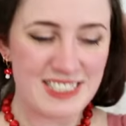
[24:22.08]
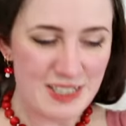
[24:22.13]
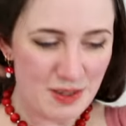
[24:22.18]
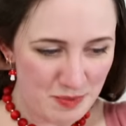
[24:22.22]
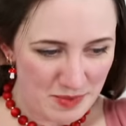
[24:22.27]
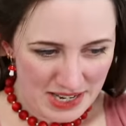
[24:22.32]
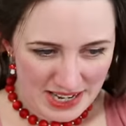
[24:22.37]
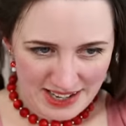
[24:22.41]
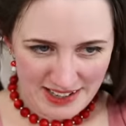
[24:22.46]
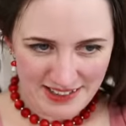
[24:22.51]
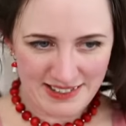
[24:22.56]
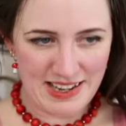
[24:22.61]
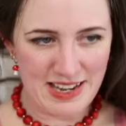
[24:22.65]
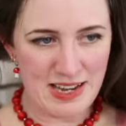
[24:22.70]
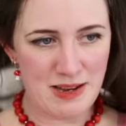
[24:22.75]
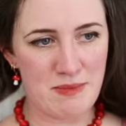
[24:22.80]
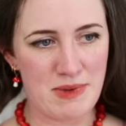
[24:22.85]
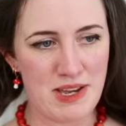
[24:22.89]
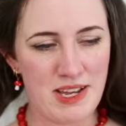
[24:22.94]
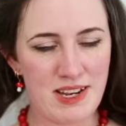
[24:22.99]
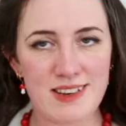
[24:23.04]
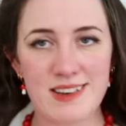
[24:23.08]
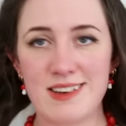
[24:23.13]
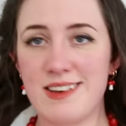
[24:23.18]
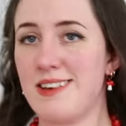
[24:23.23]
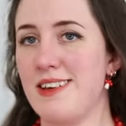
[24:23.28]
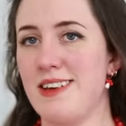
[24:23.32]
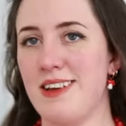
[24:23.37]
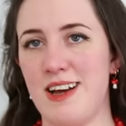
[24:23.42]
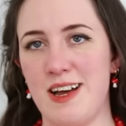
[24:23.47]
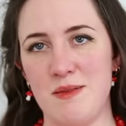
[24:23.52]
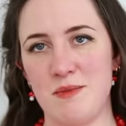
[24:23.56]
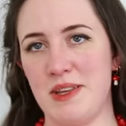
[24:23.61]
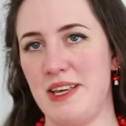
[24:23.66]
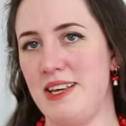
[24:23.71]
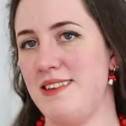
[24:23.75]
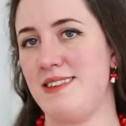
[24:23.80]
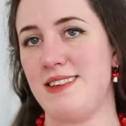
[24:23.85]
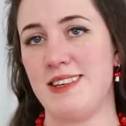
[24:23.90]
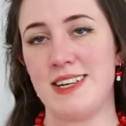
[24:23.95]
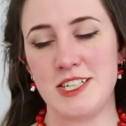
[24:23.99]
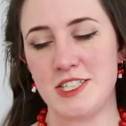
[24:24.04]
Some days, I admit, I'm
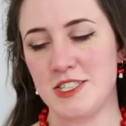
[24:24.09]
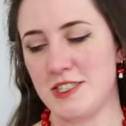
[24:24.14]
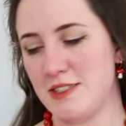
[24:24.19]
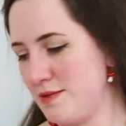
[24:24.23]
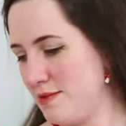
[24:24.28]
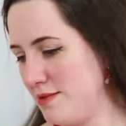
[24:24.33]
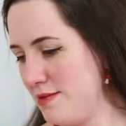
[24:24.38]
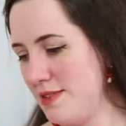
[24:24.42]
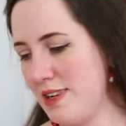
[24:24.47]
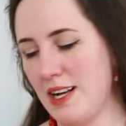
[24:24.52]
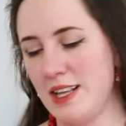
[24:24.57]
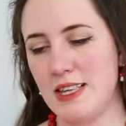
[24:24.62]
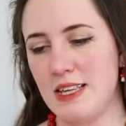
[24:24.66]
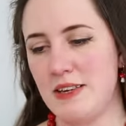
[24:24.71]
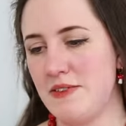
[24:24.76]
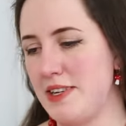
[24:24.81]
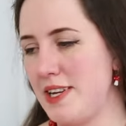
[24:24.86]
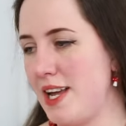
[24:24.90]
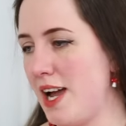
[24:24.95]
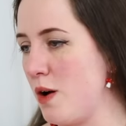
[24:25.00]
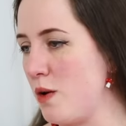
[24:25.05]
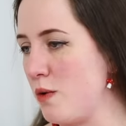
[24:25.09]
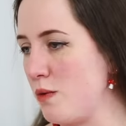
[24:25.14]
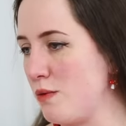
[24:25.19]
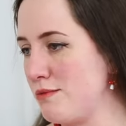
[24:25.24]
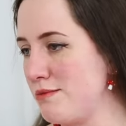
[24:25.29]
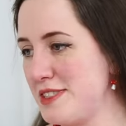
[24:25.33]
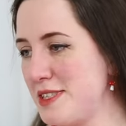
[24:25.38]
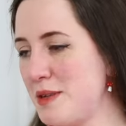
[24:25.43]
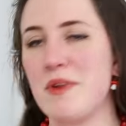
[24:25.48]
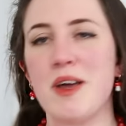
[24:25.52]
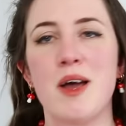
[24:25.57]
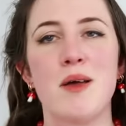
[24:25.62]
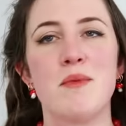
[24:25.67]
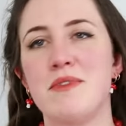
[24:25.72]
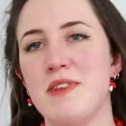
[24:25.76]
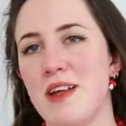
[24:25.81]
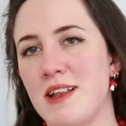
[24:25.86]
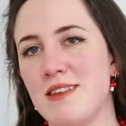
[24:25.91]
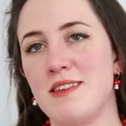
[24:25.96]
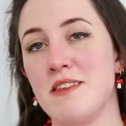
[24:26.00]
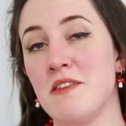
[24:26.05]
lazy and I just I leave it down.
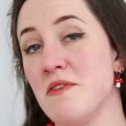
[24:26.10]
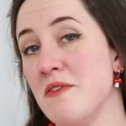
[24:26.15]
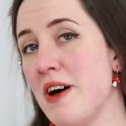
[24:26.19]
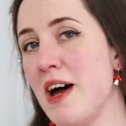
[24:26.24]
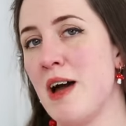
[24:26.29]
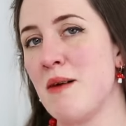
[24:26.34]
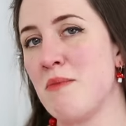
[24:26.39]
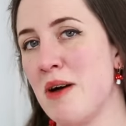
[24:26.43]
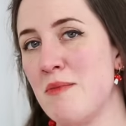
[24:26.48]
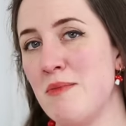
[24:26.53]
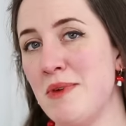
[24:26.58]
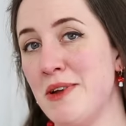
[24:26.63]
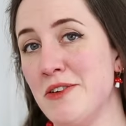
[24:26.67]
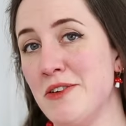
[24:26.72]
Sometimes that's the vibe I'm